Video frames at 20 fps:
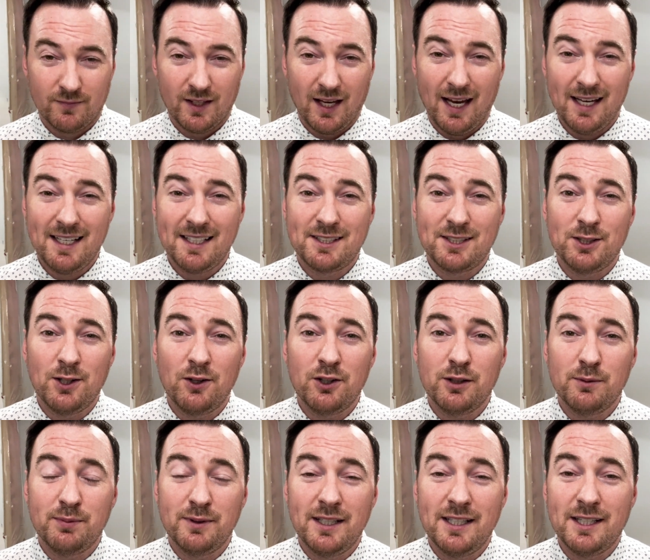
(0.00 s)
And it's
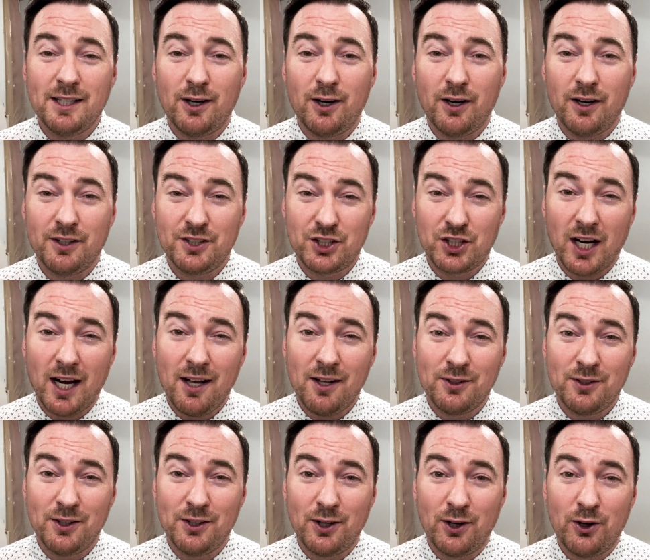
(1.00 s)
notably the
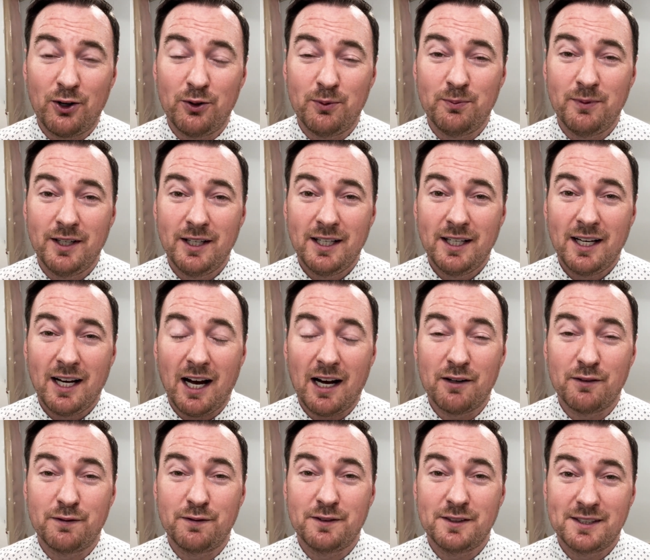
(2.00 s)
childhood home
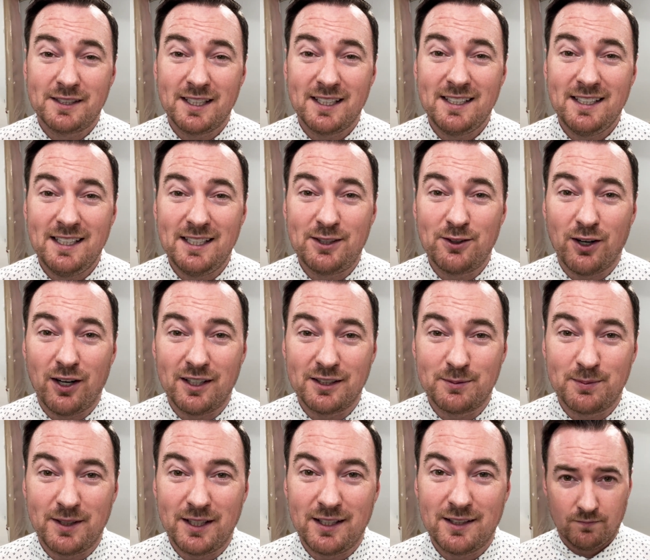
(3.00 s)
of Sidney
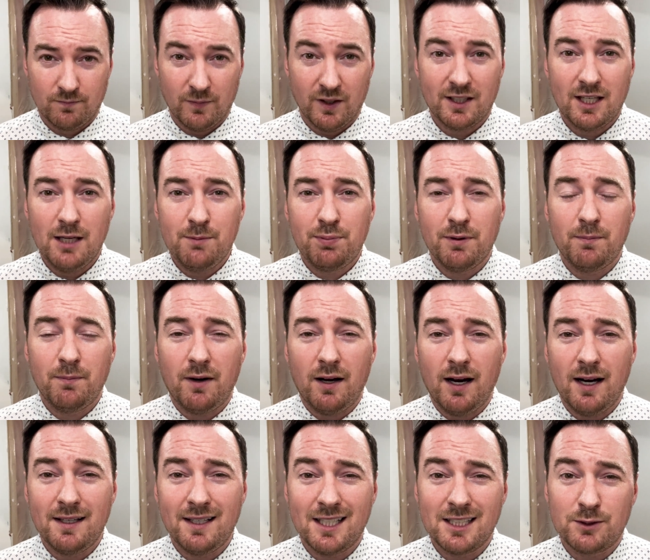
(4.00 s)
Crosby. But keep in
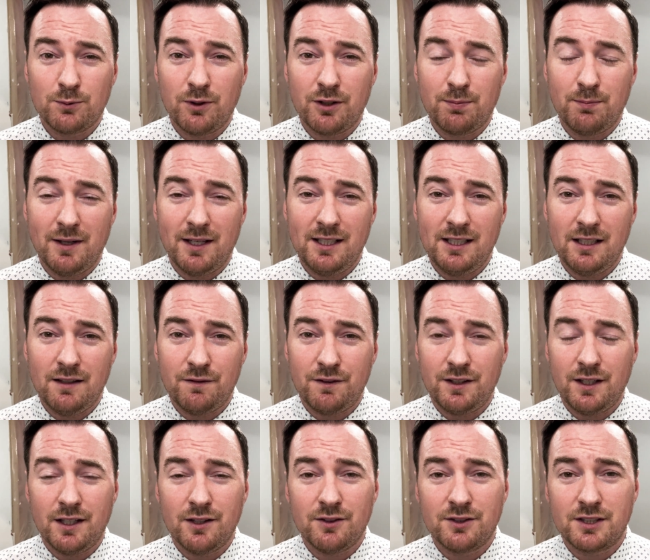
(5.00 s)
mind, as with many of the
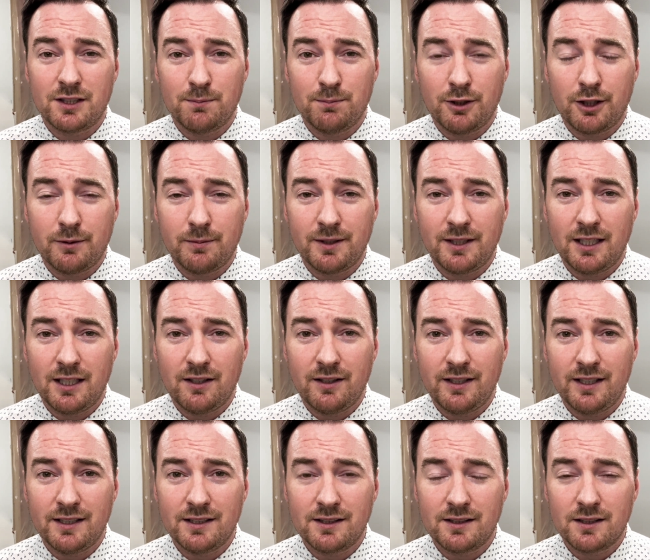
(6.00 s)
other suburban
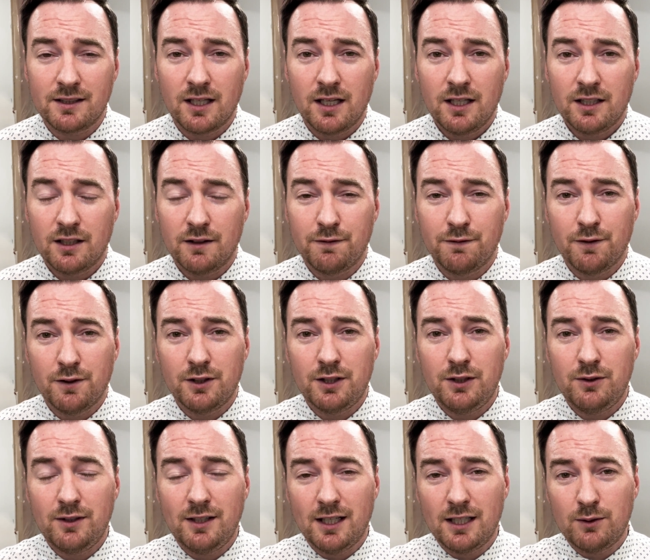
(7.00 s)
areas, the further
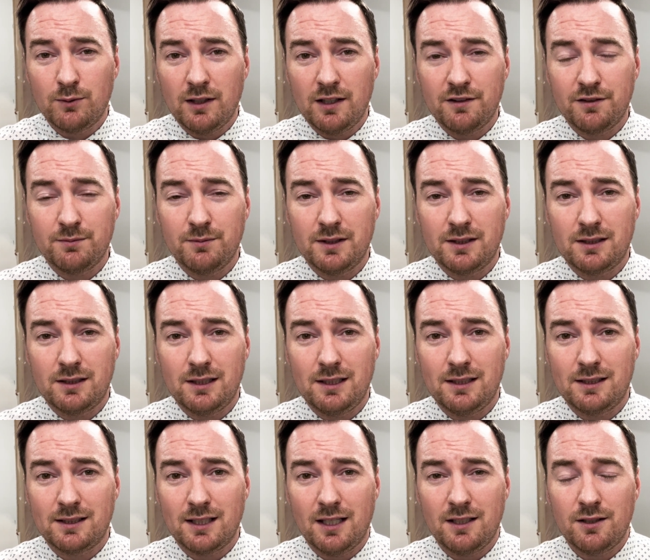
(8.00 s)
you get away from the city
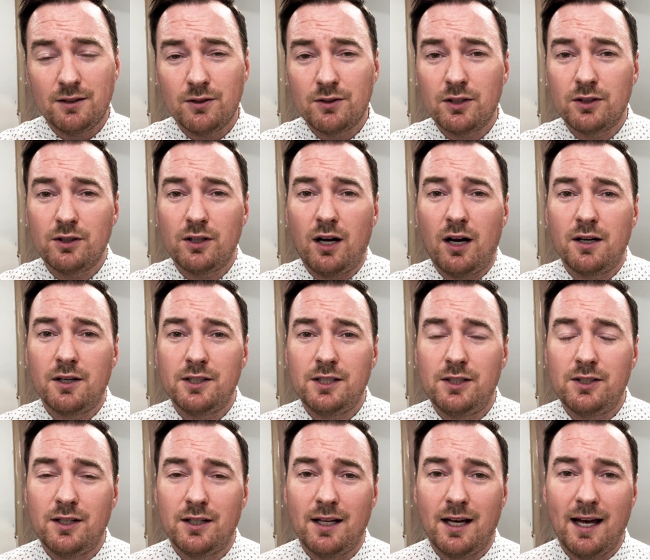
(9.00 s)
center, the longer you're
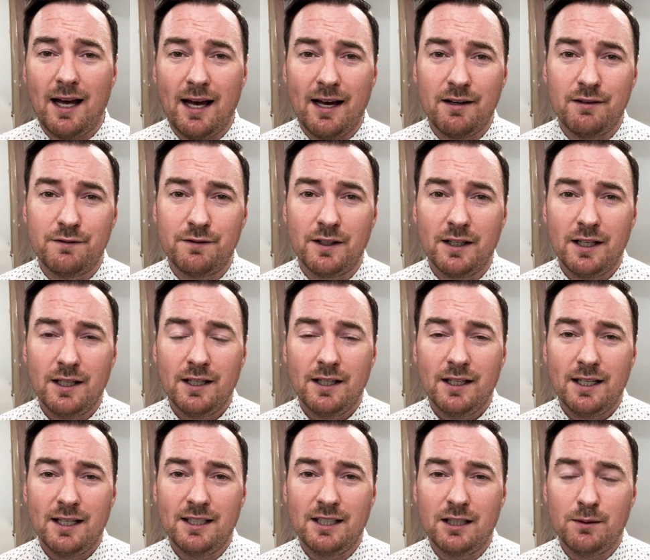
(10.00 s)
going to have
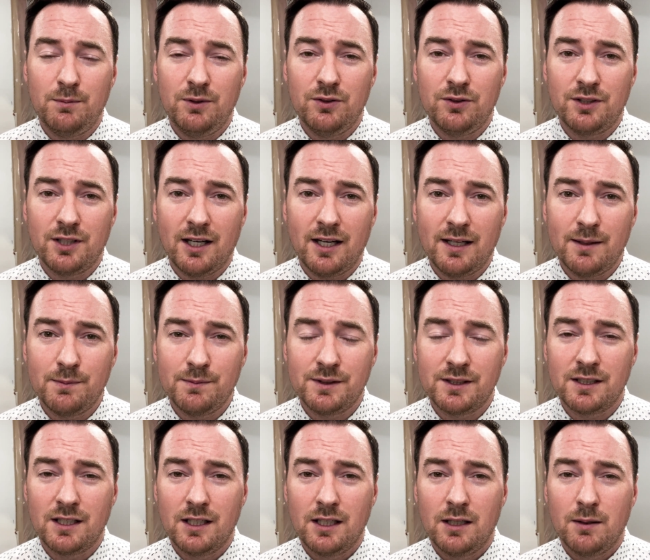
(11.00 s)
in commute times.
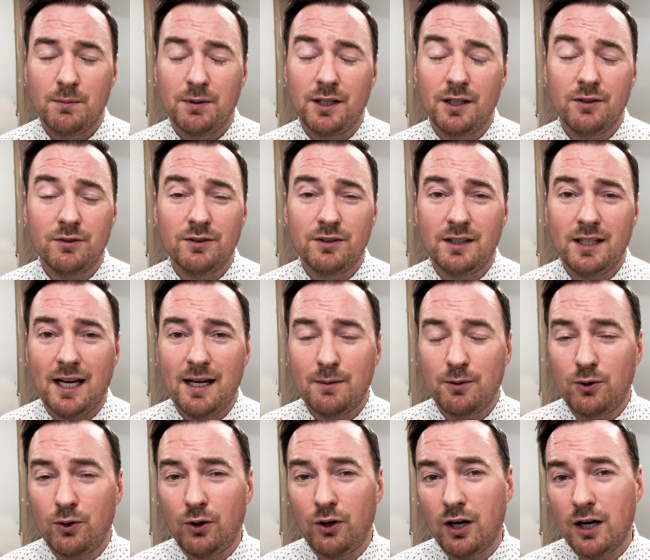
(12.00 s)
But other than that,
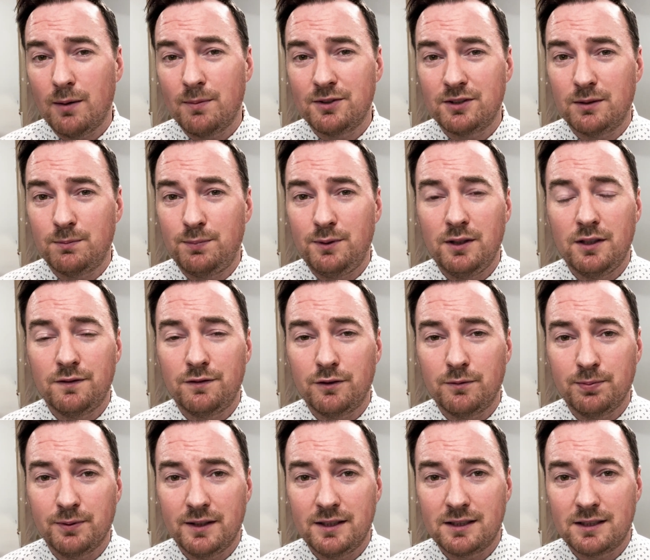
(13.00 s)
Cole Harbour is a beautiful
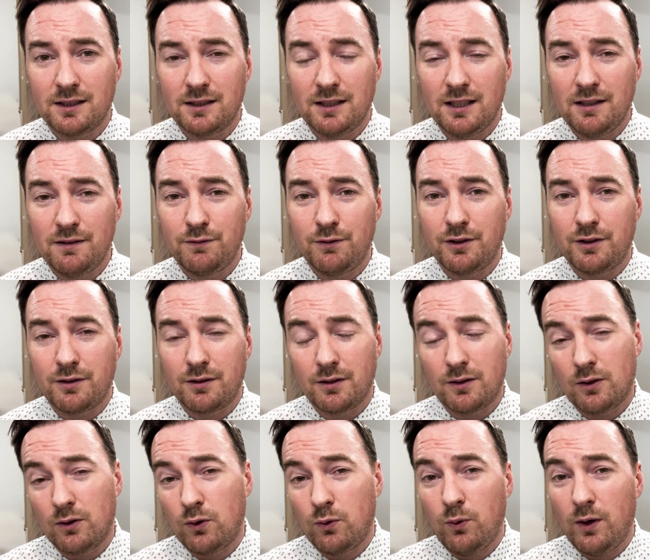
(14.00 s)
place to live with
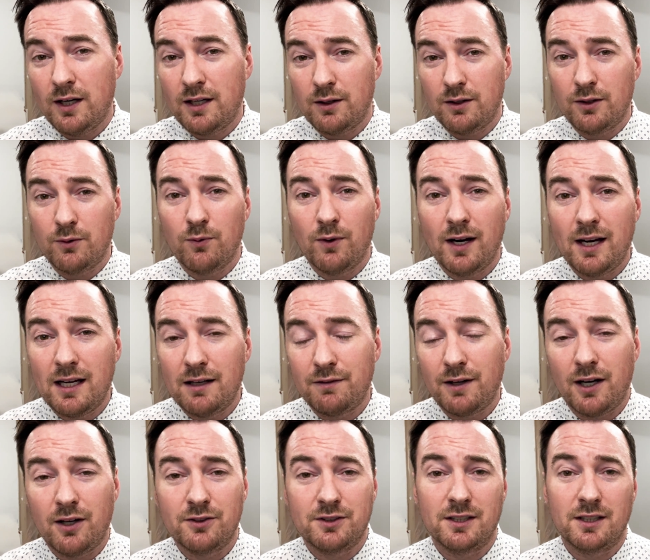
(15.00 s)
quite an array of
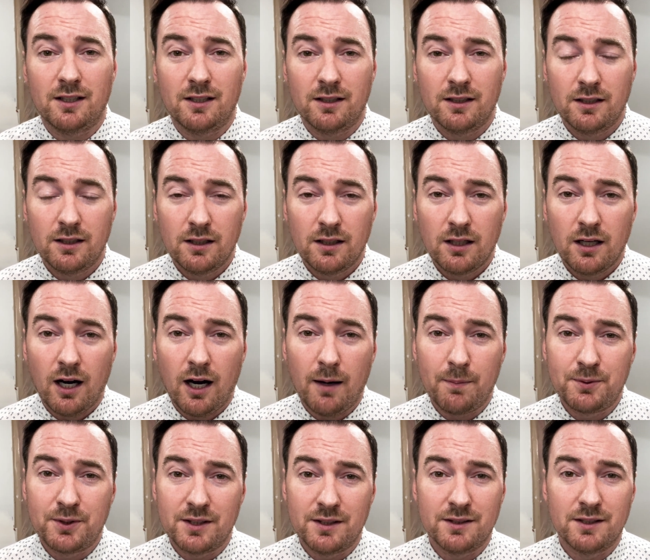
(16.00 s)
housing
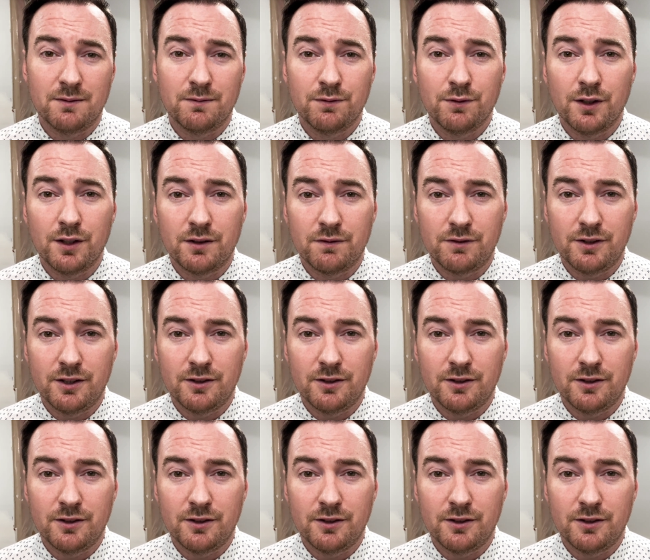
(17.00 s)
options in front of you.